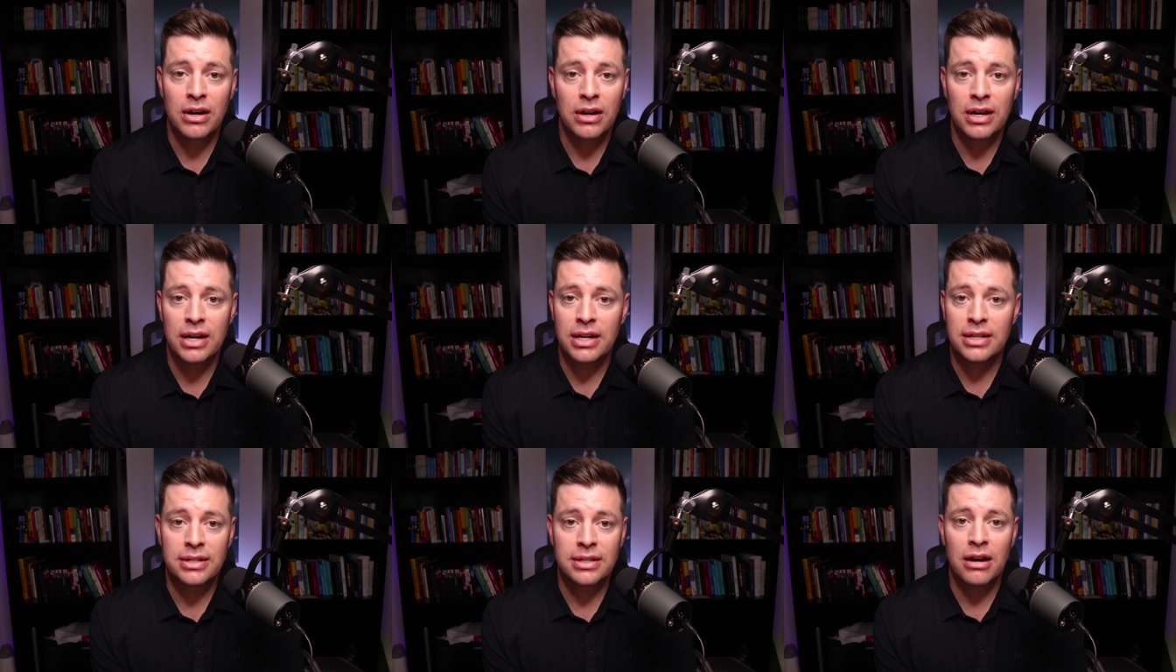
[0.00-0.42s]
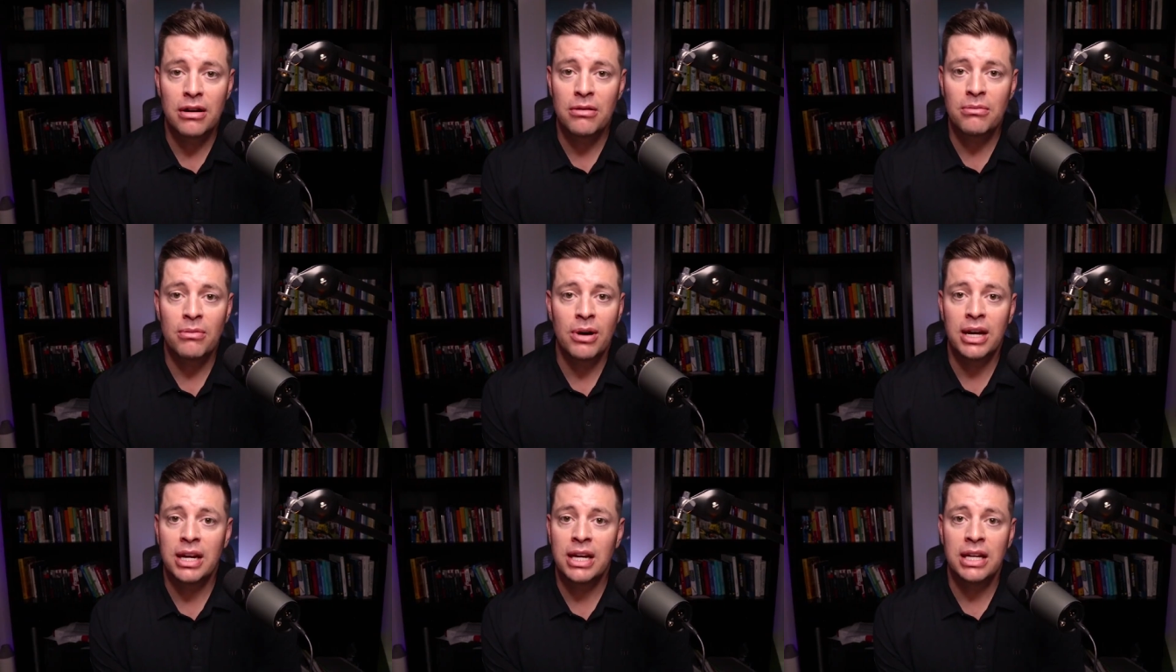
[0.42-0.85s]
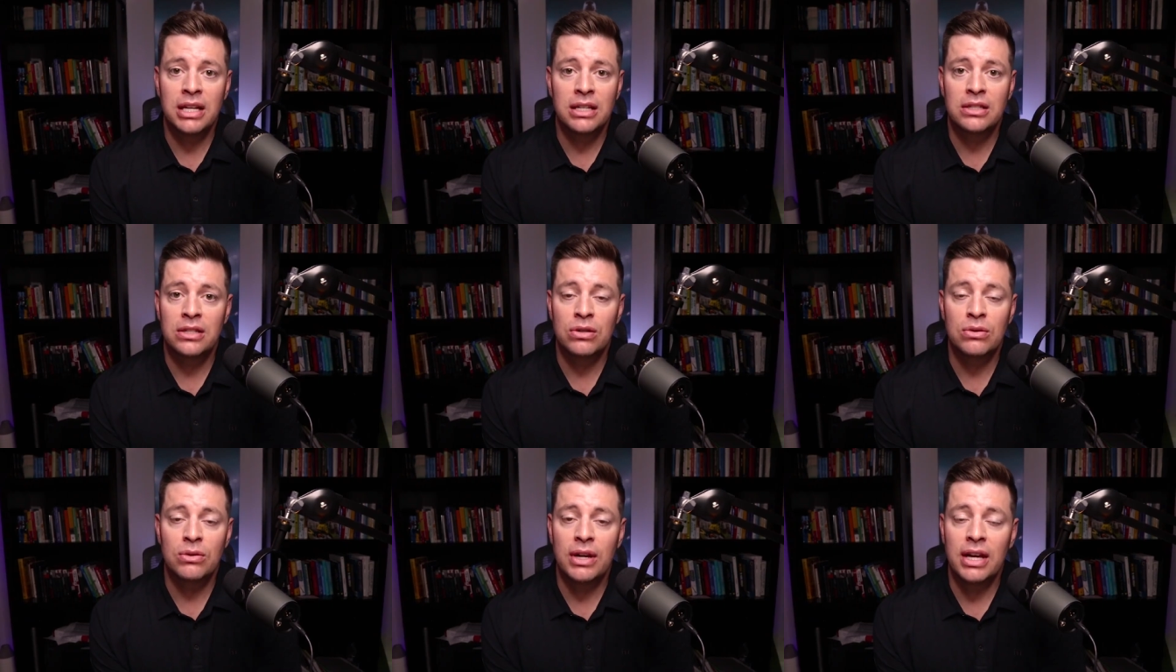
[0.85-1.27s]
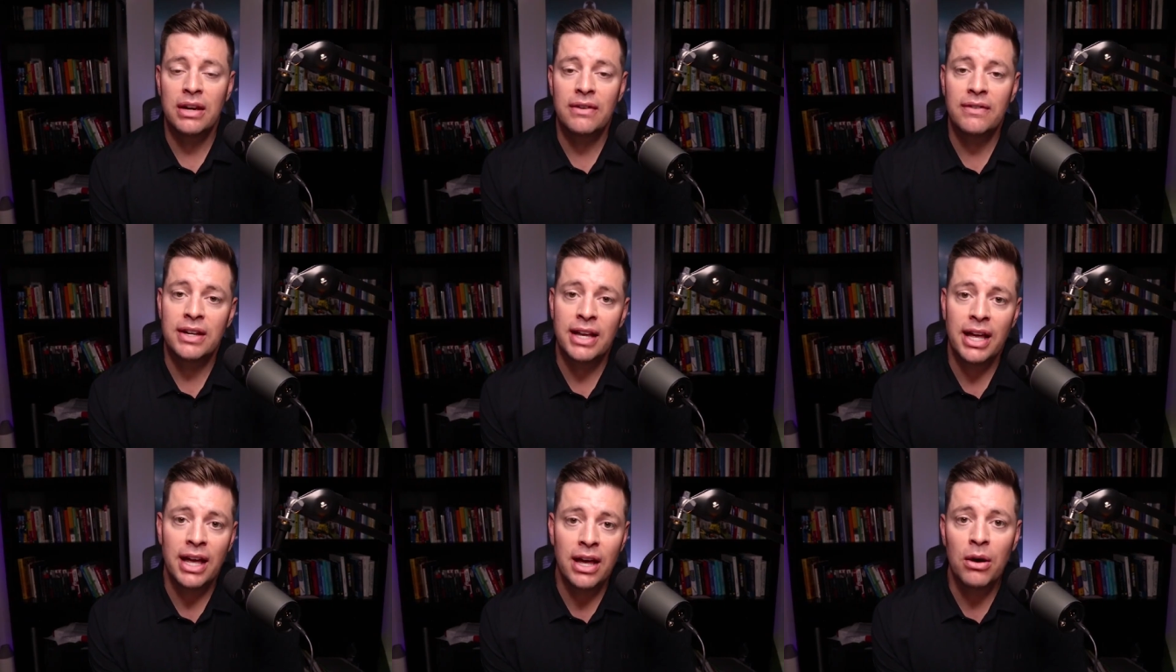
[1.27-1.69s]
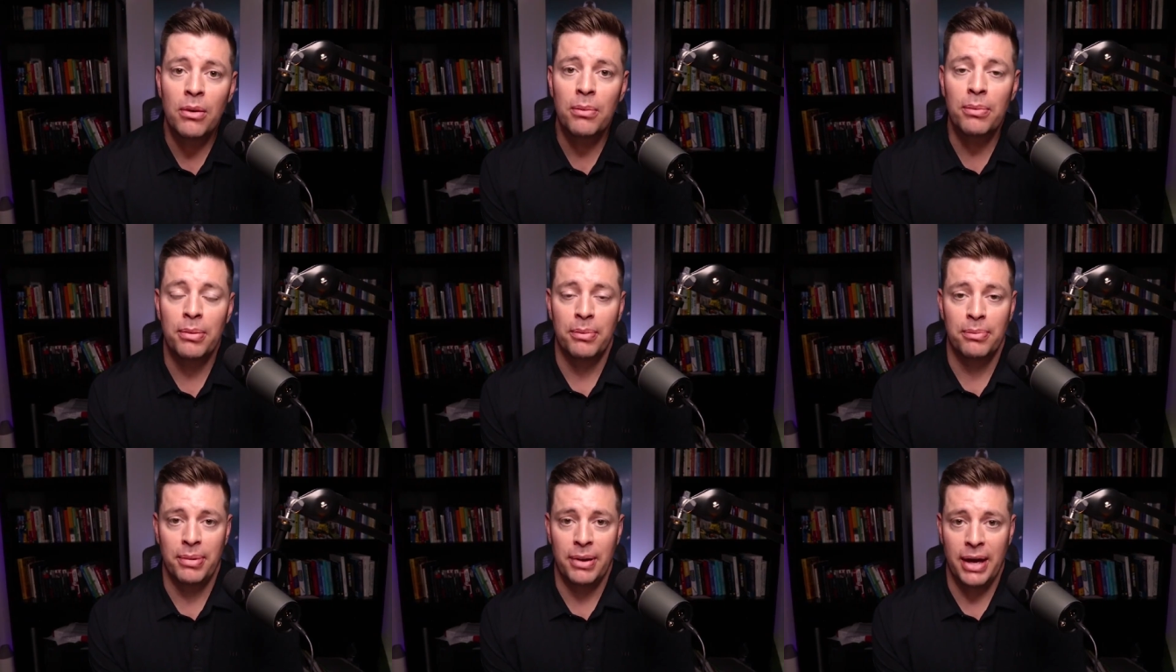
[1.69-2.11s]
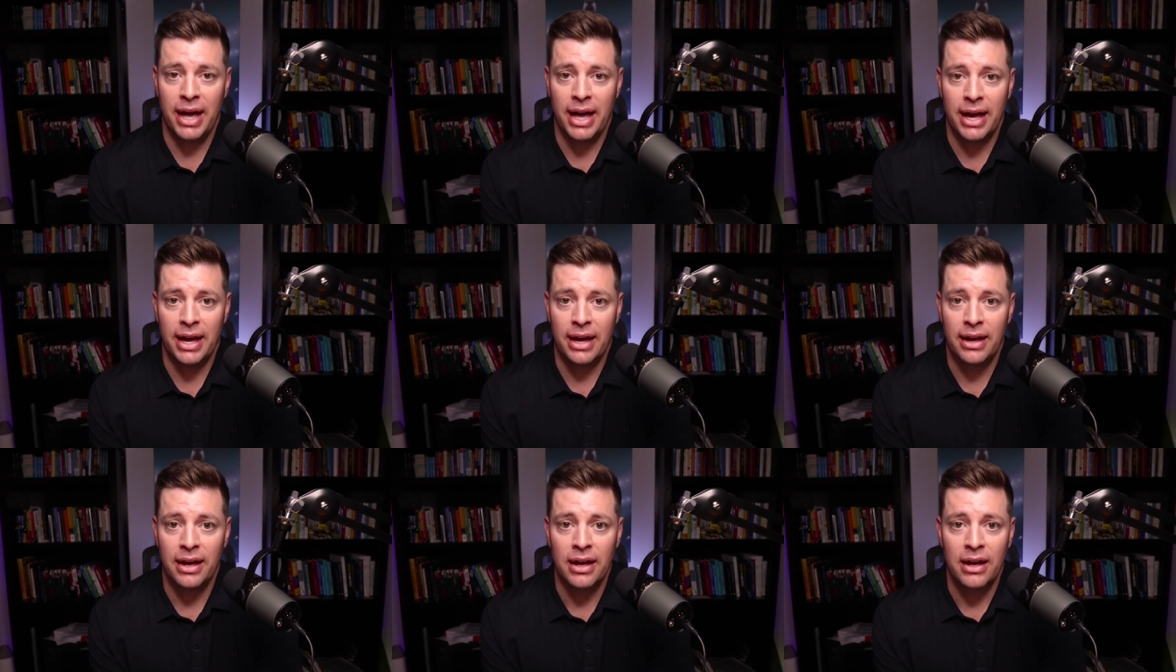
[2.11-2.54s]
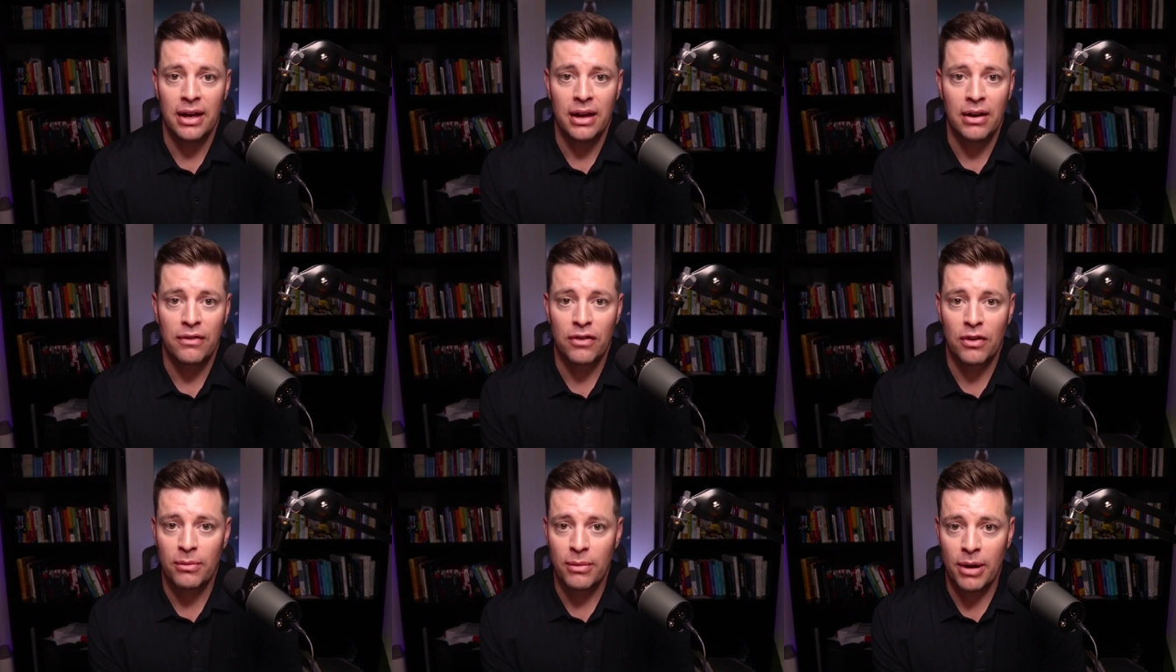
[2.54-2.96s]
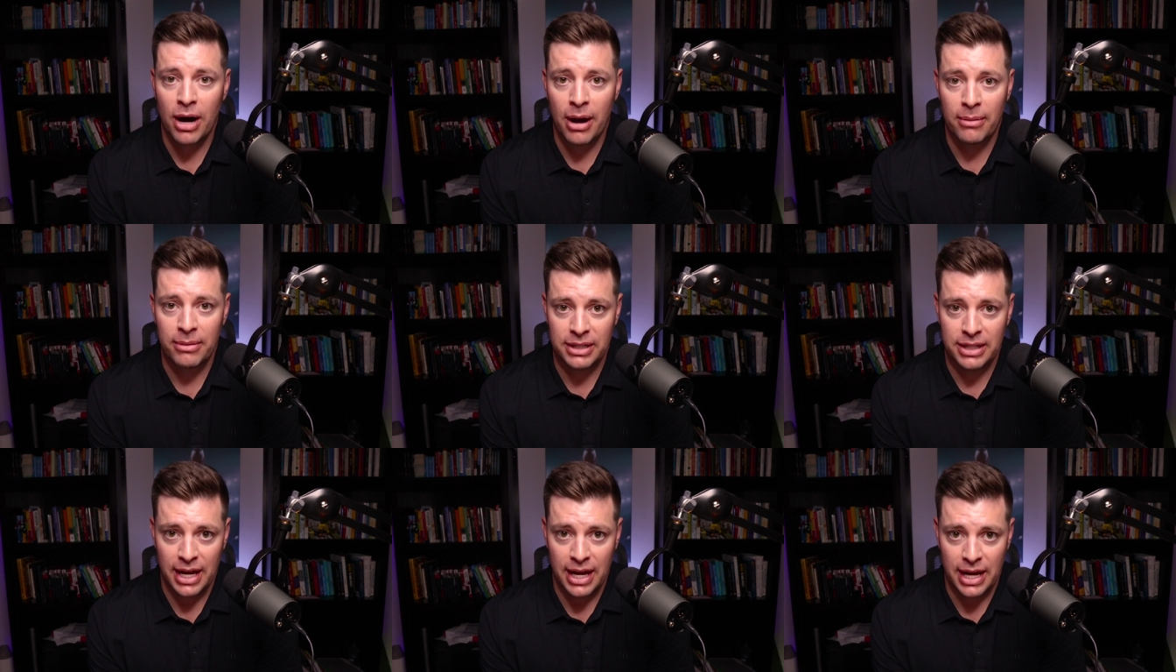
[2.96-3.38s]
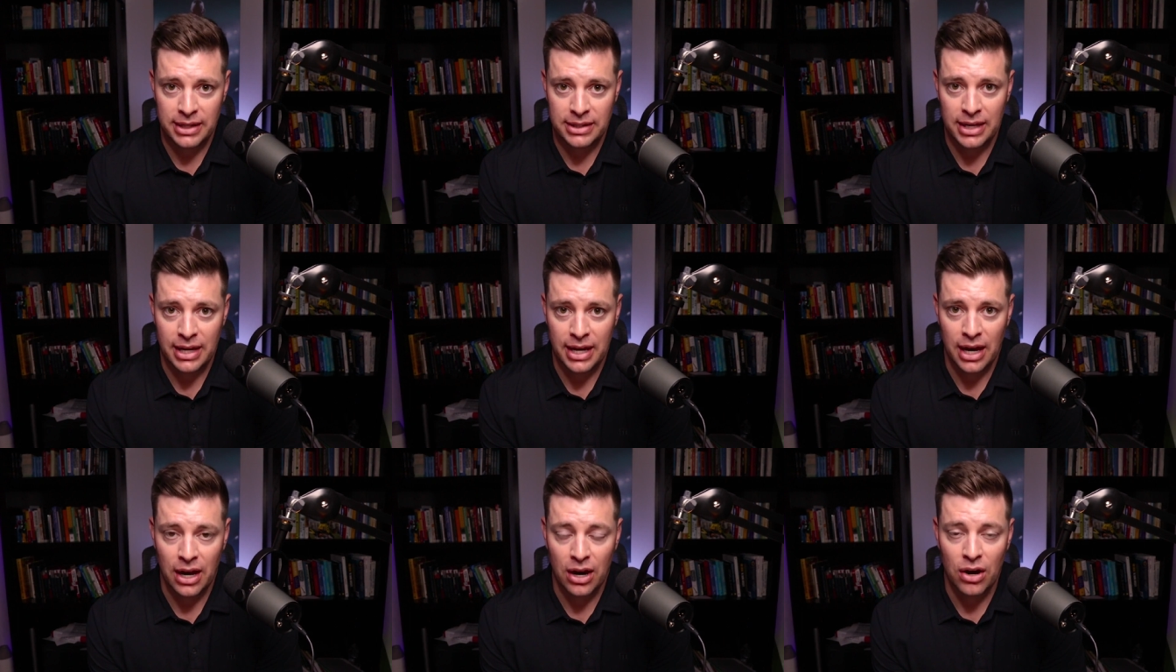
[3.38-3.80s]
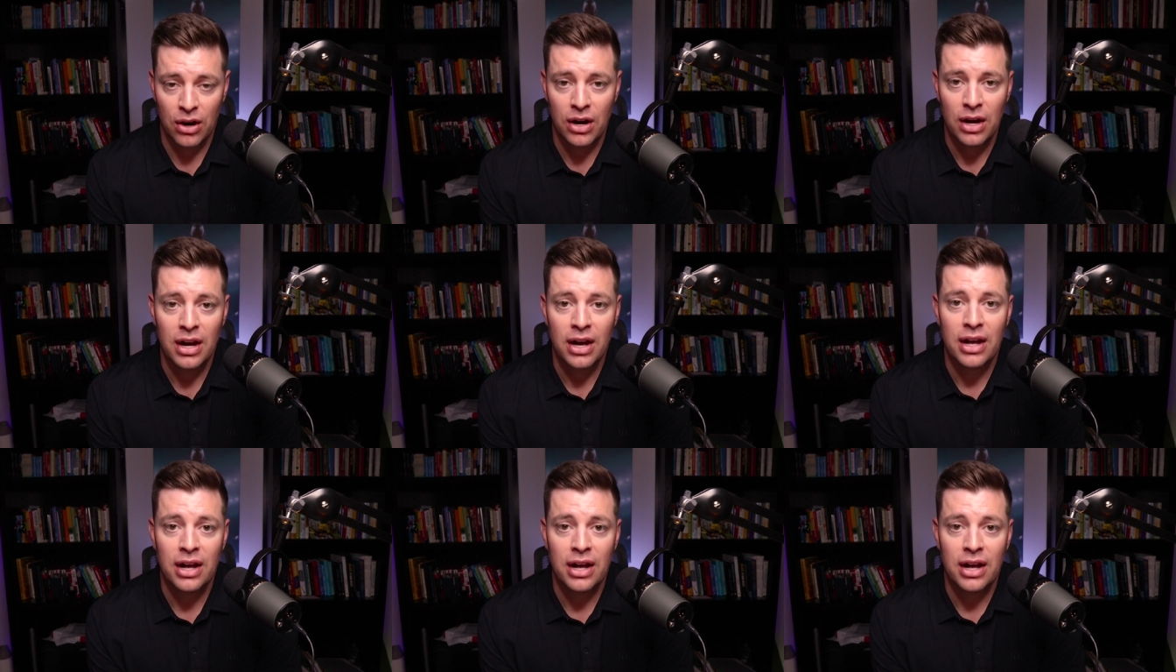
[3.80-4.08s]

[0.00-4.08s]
Is there money to even help pay for mom and dad's care?